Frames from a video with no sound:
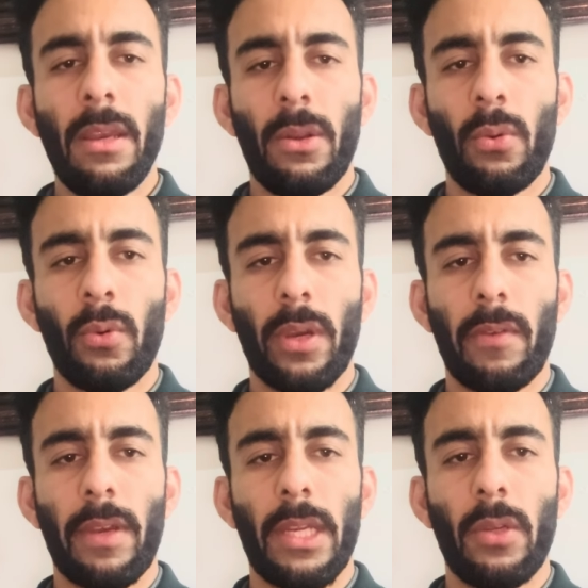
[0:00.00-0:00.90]
To
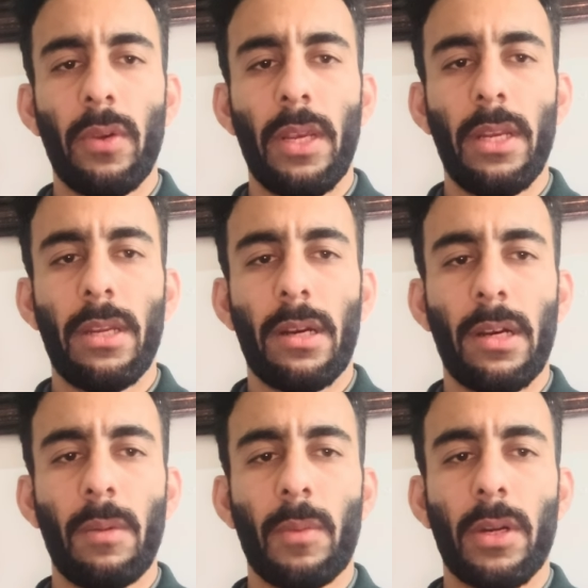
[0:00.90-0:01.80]
evaluate
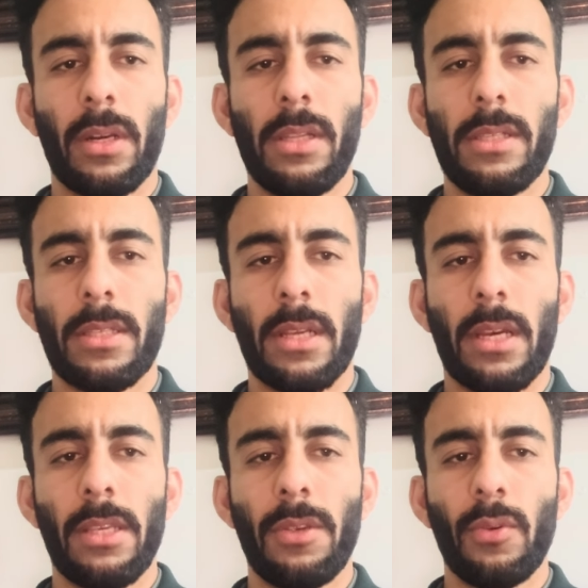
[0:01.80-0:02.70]
all models,
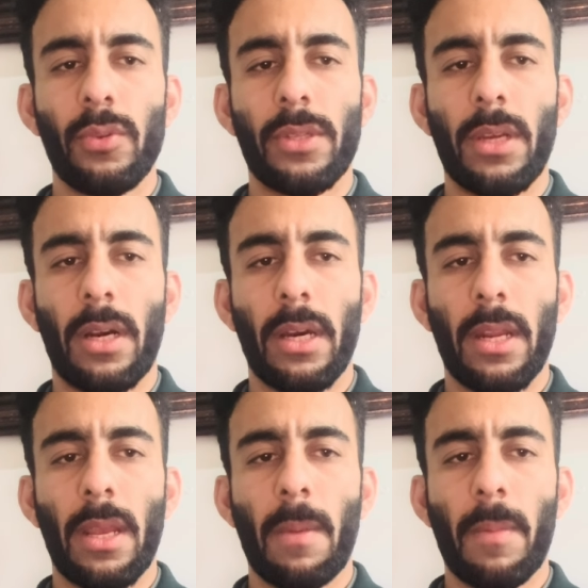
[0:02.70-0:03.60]
I used
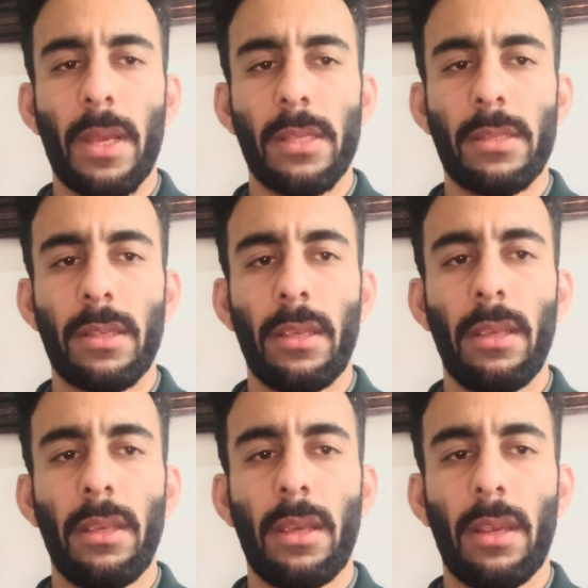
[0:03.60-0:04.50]

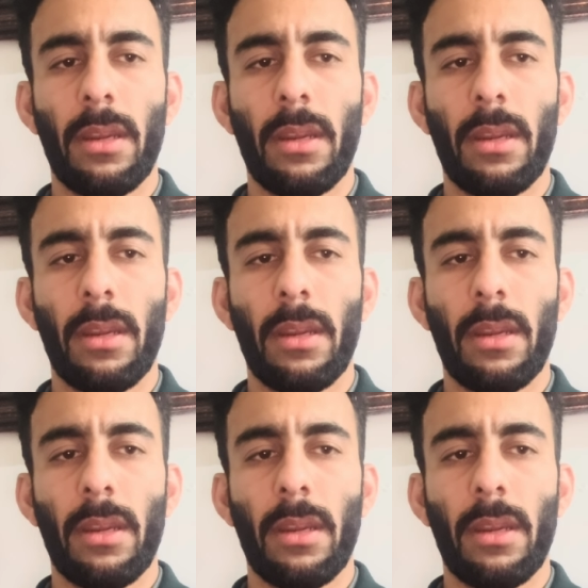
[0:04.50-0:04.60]
RMSE and